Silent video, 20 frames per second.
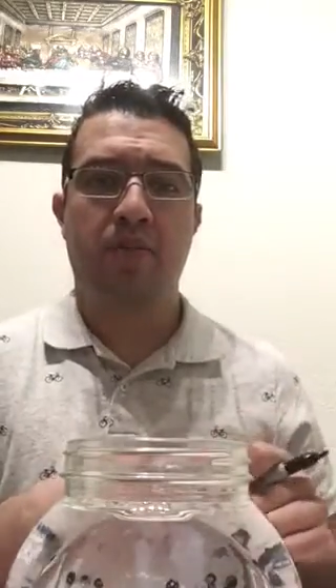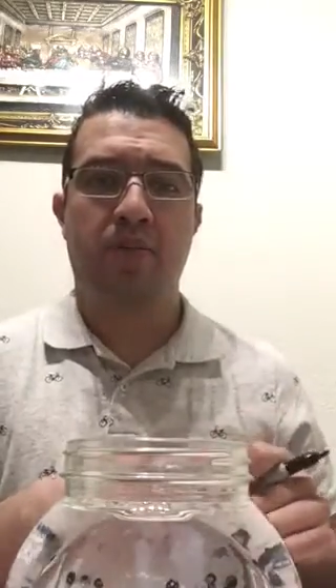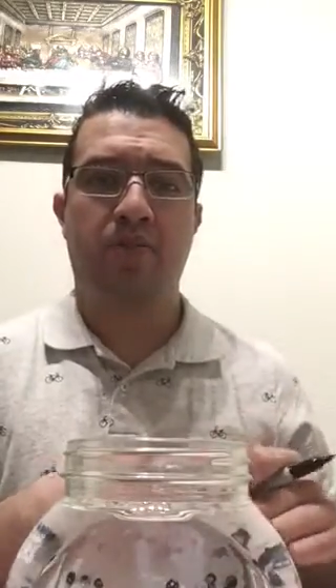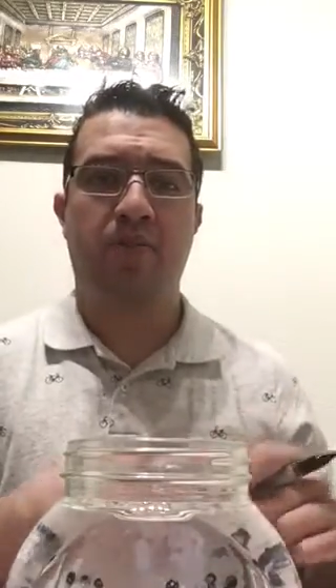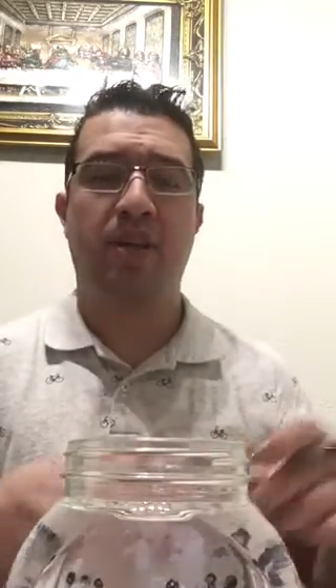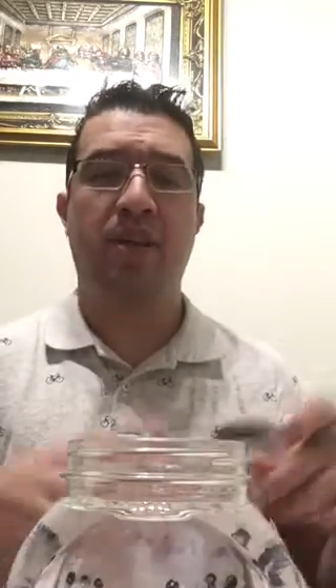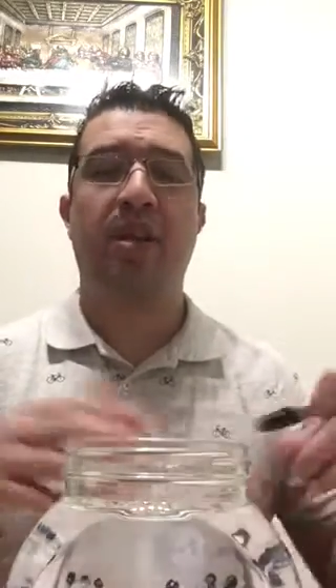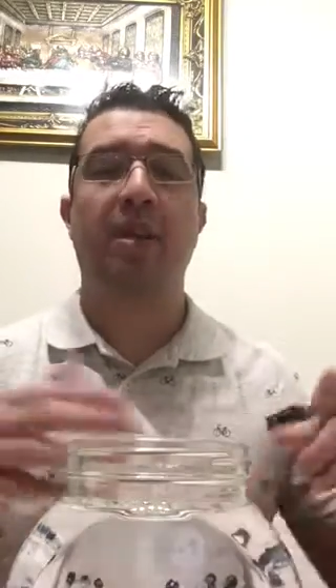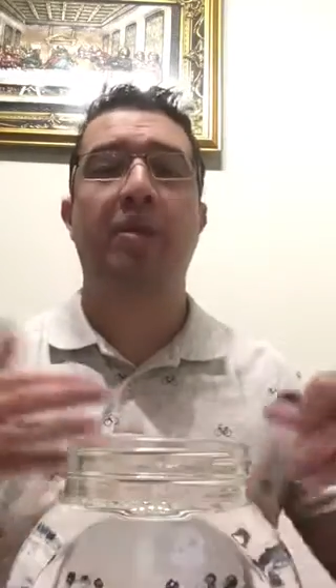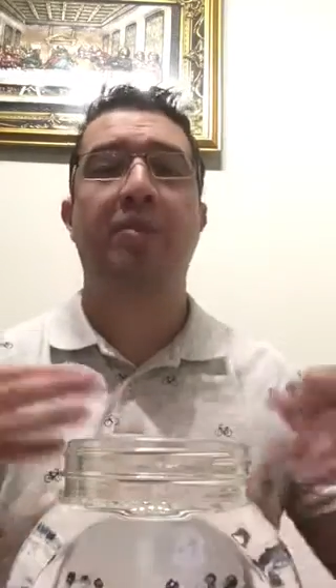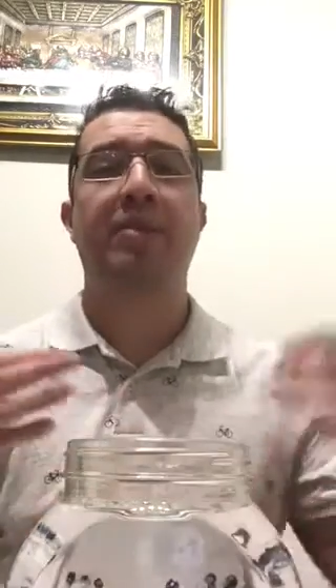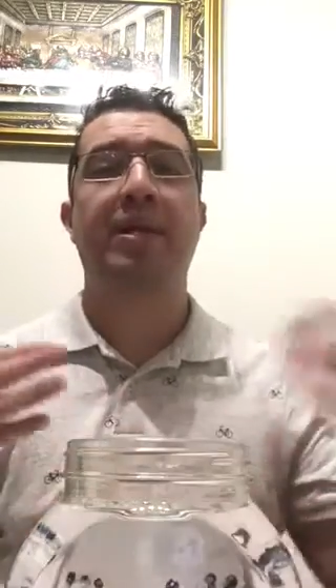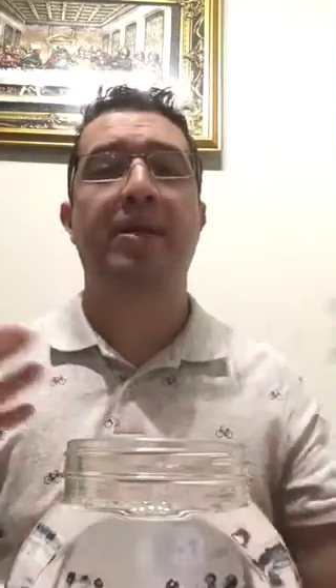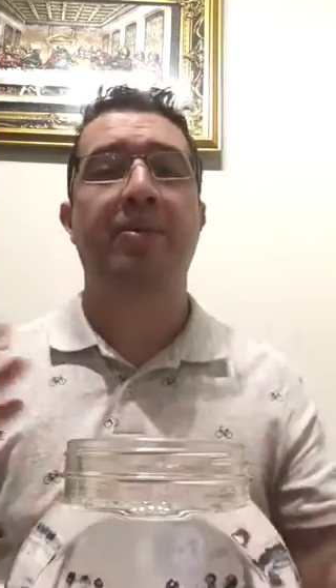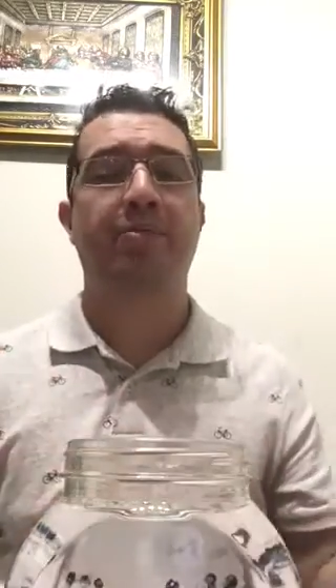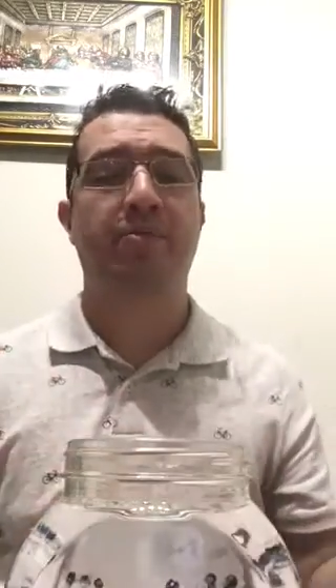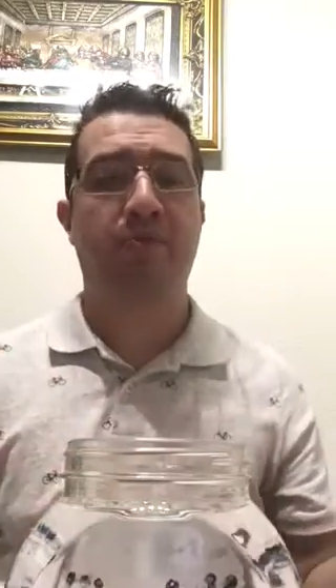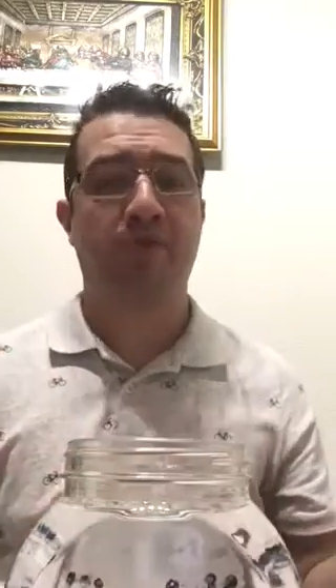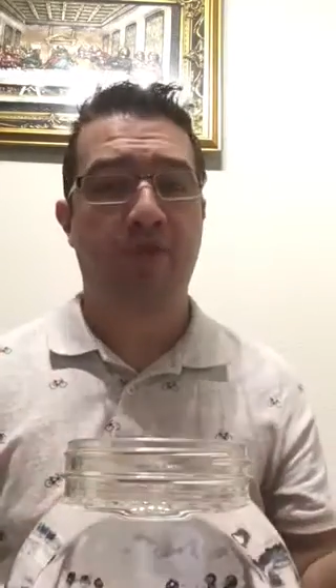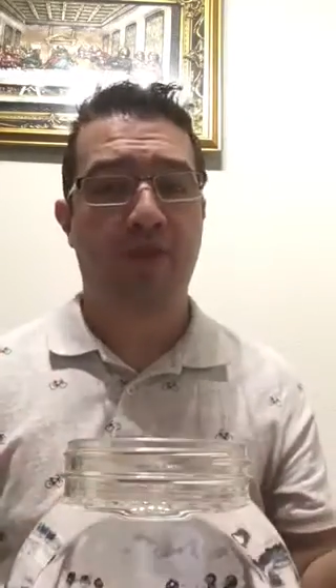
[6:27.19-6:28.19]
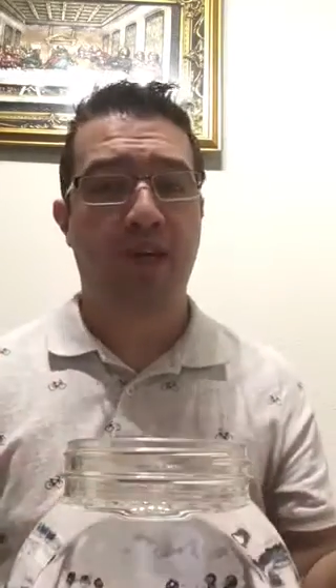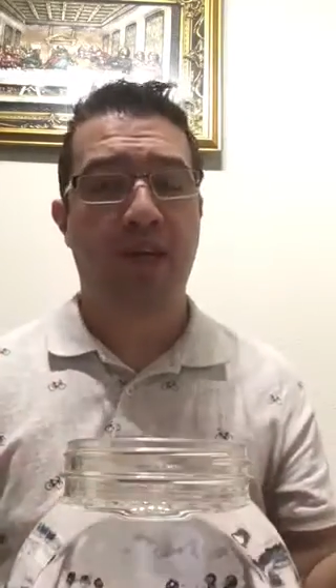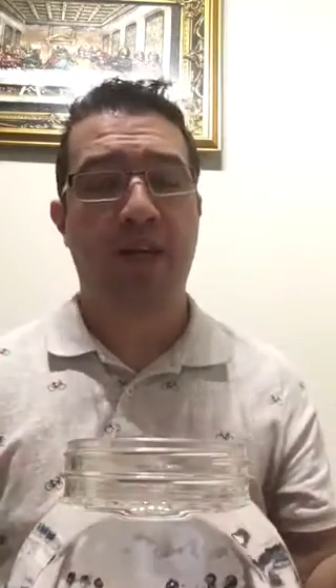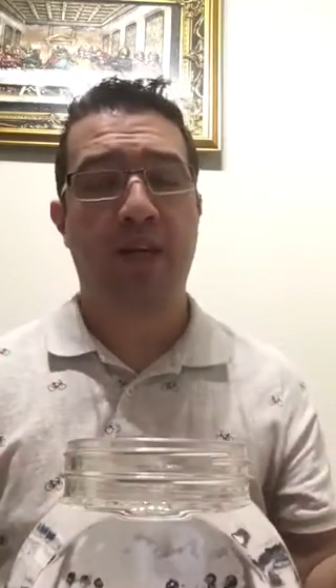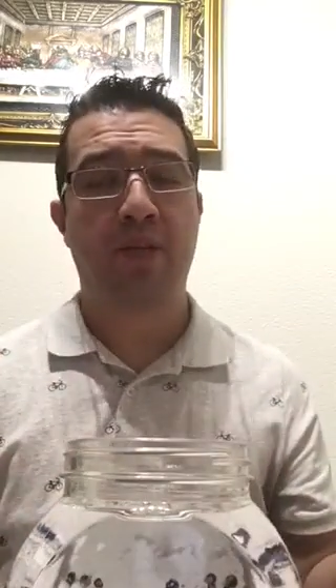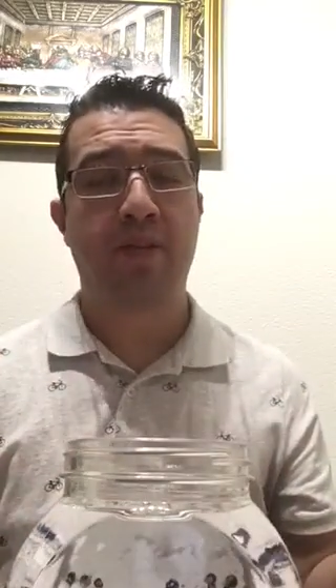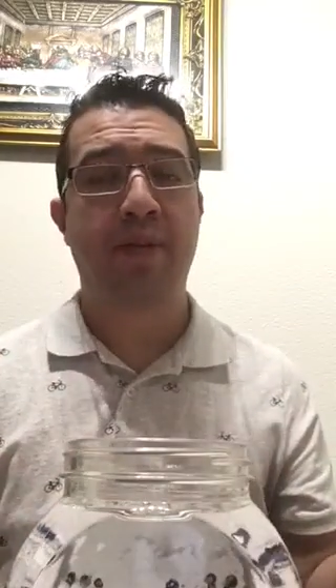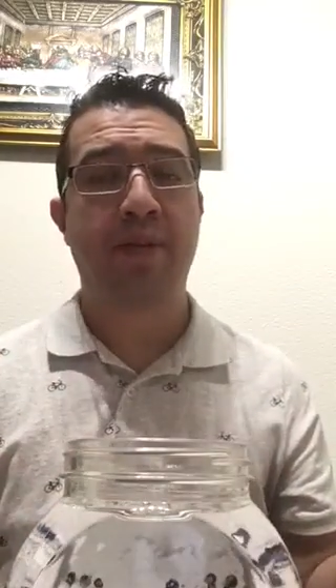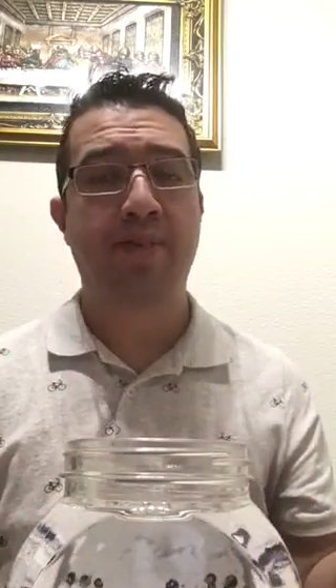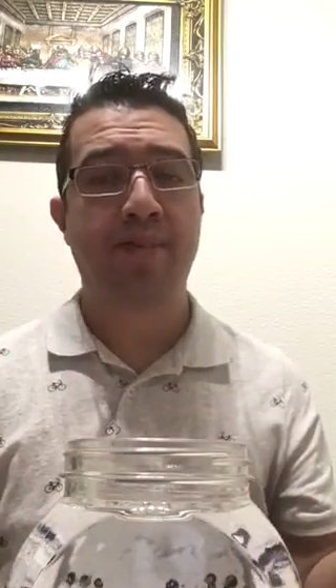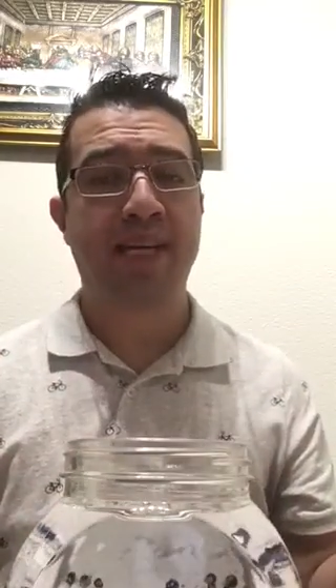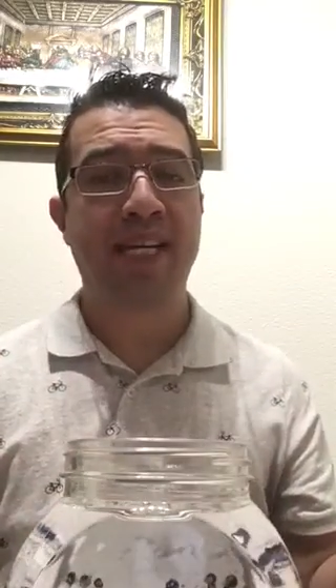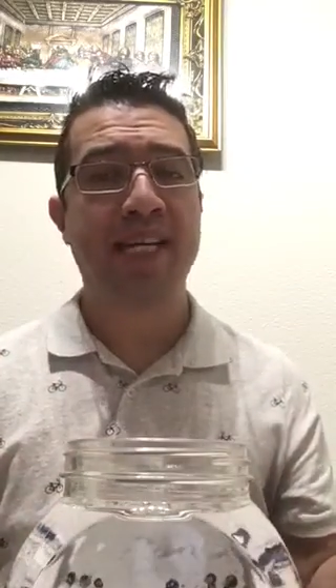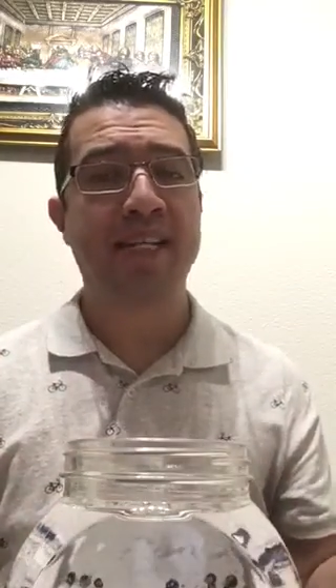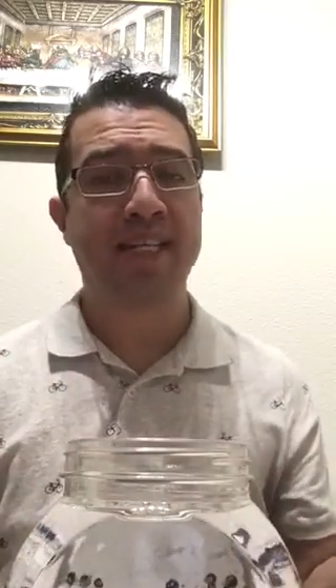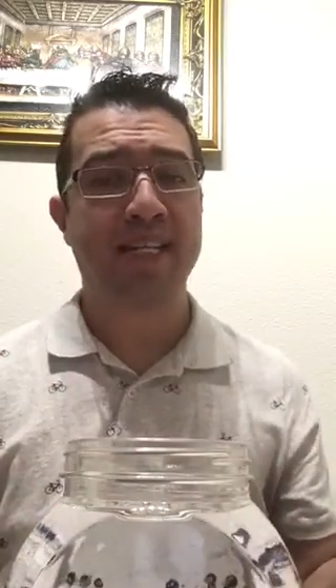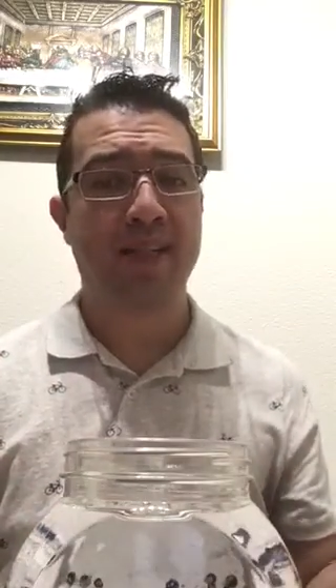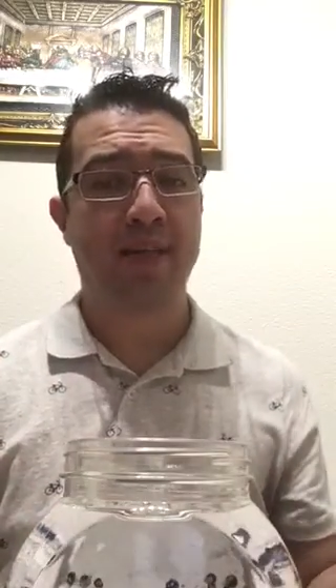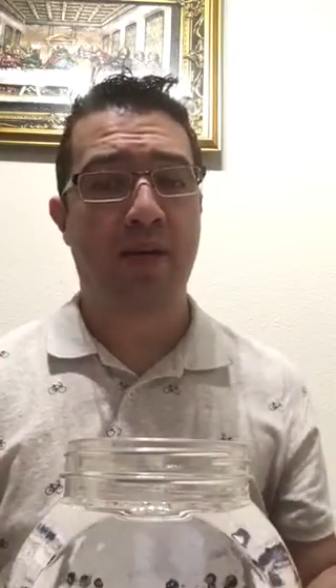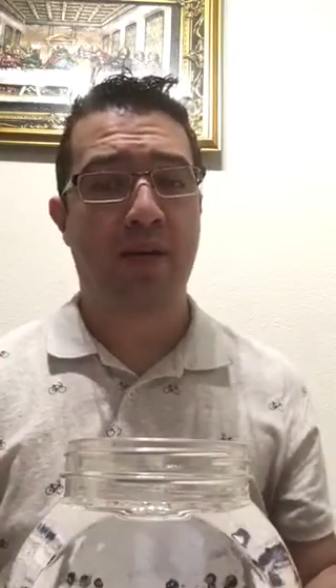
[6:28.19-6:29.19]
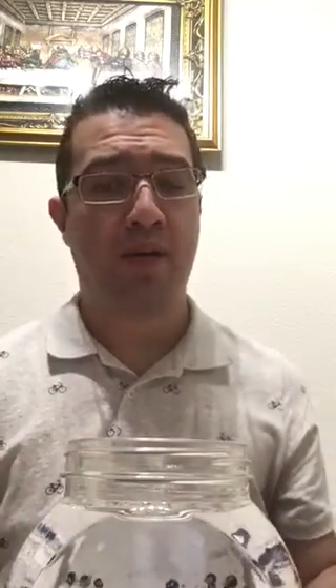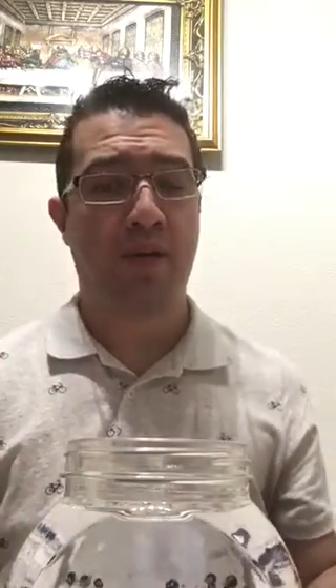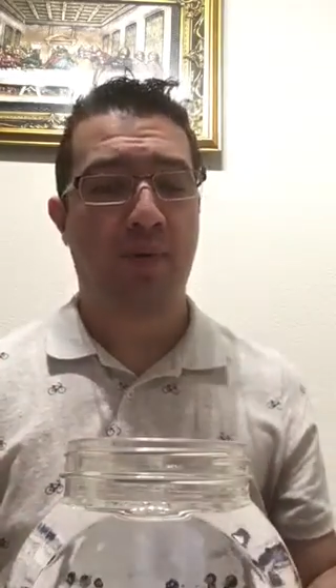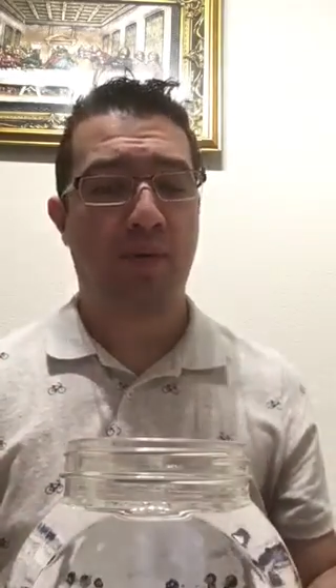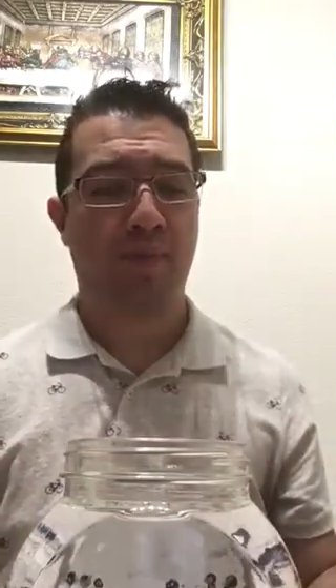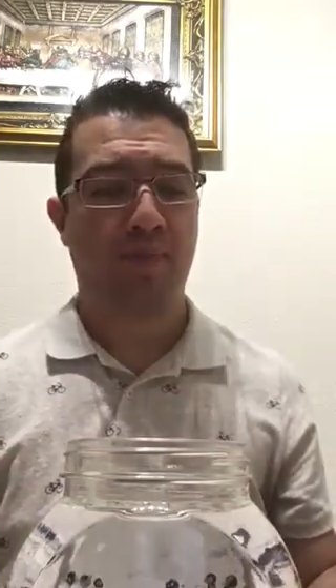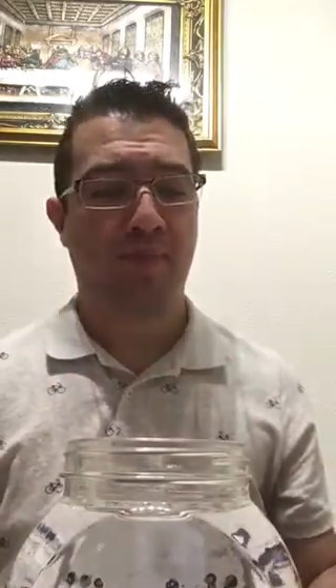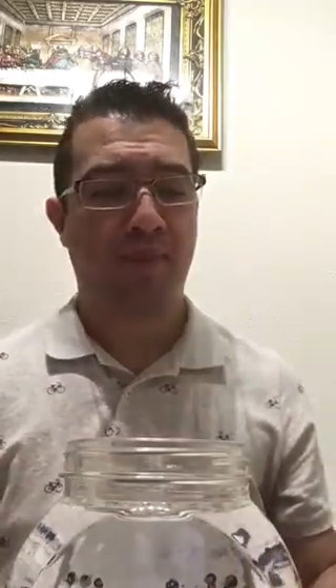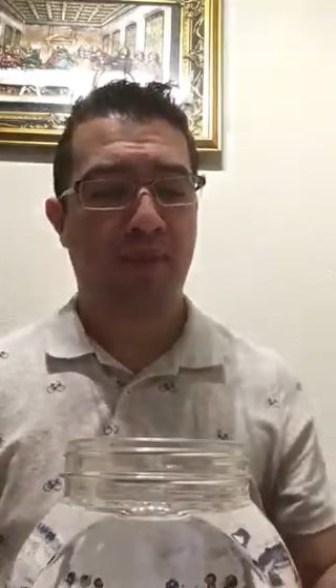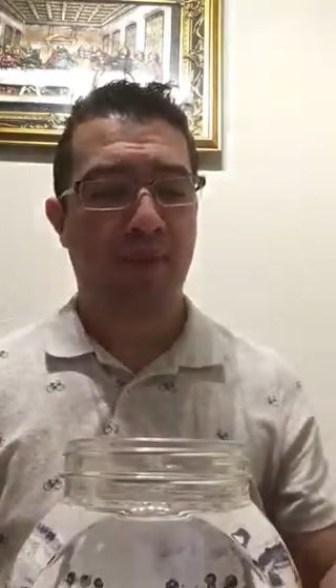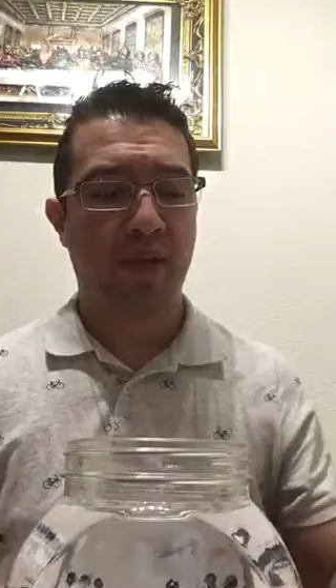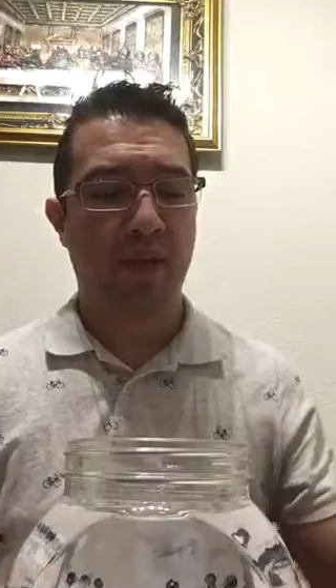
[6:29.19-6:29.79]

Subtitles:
for there to be peace in the home.